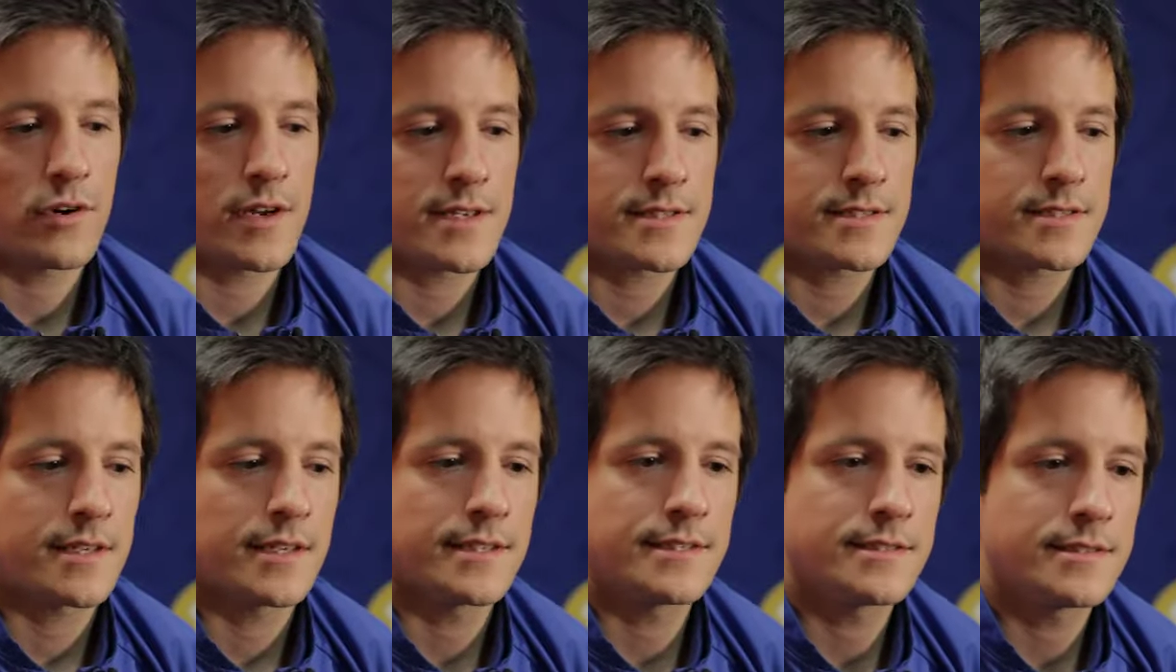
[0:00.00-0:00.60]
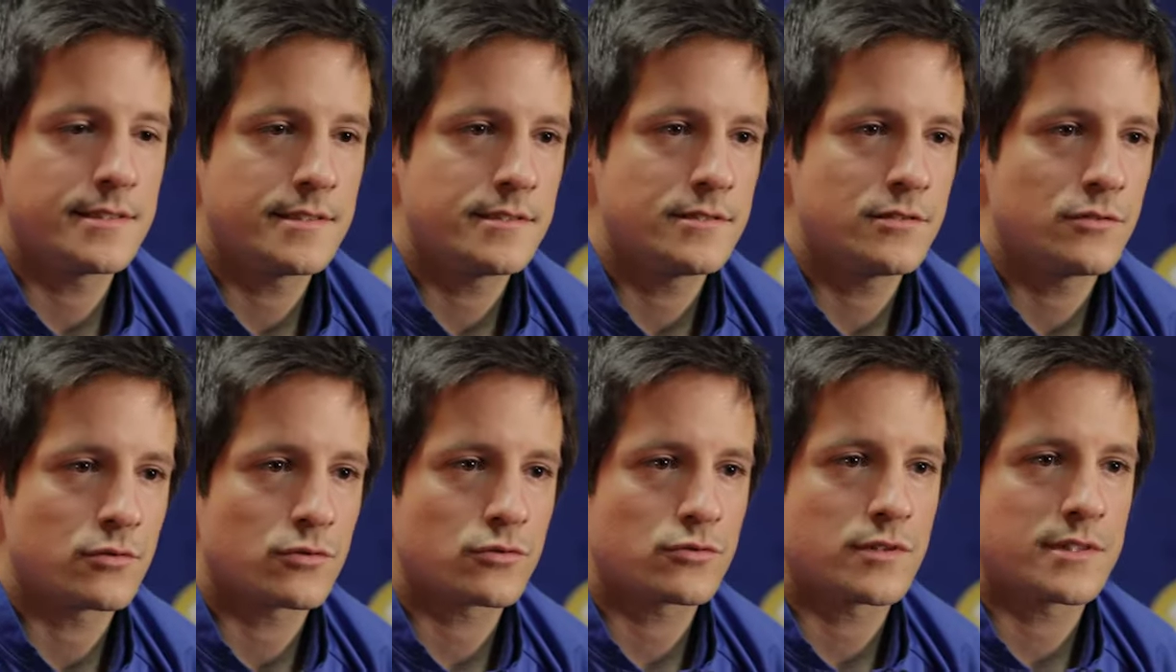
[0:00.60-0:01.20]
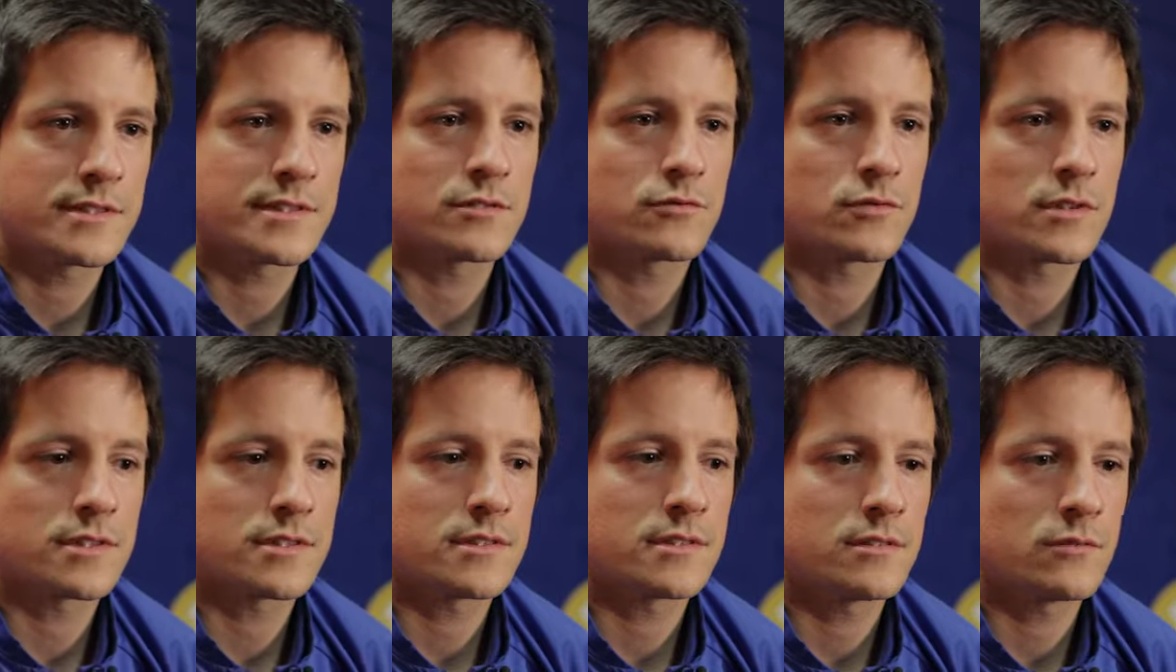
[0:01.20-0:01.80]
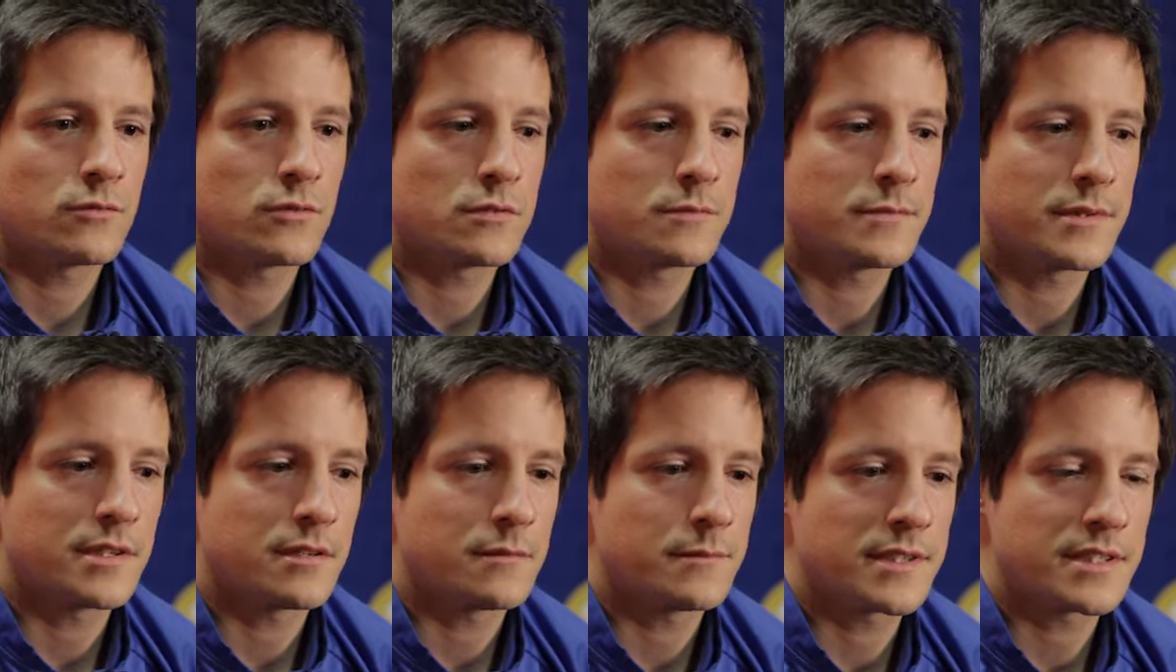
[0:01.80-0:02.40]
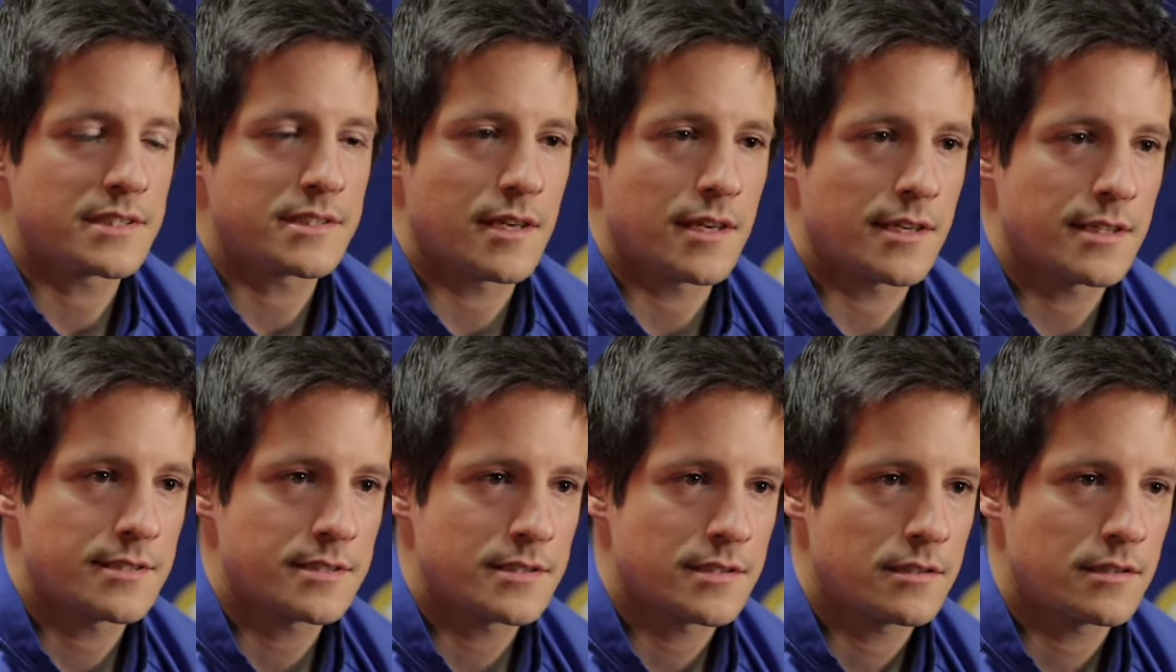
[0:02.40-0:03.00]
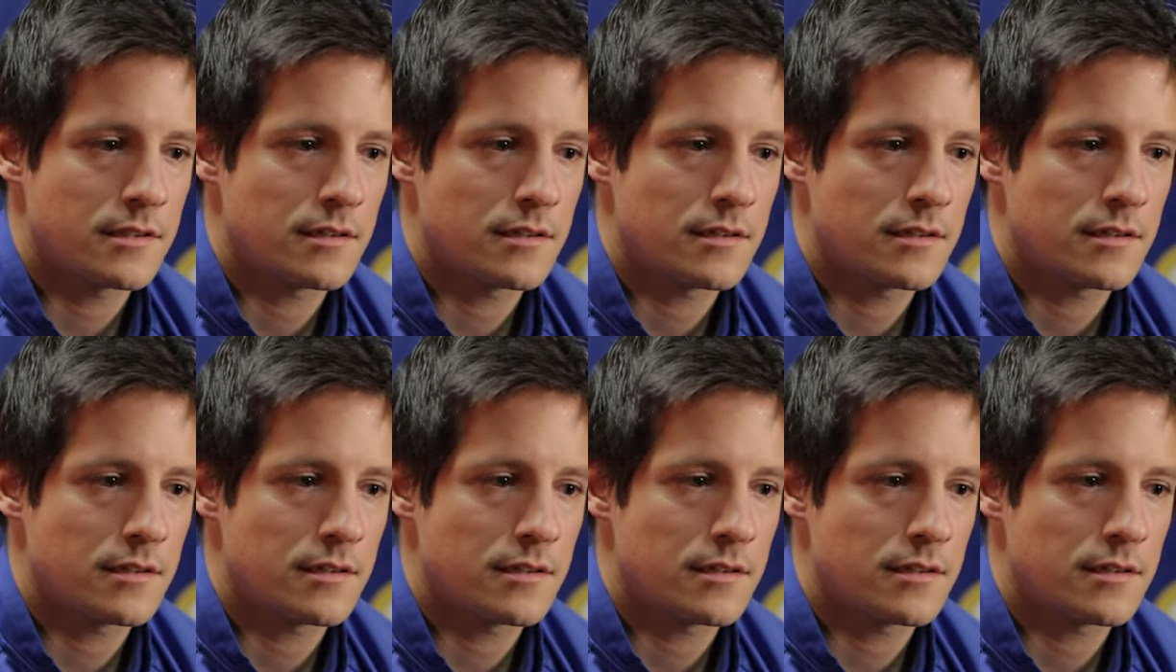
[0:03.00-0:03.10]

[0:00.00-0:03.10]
us, IT, Euro 2020 will be a big challenge.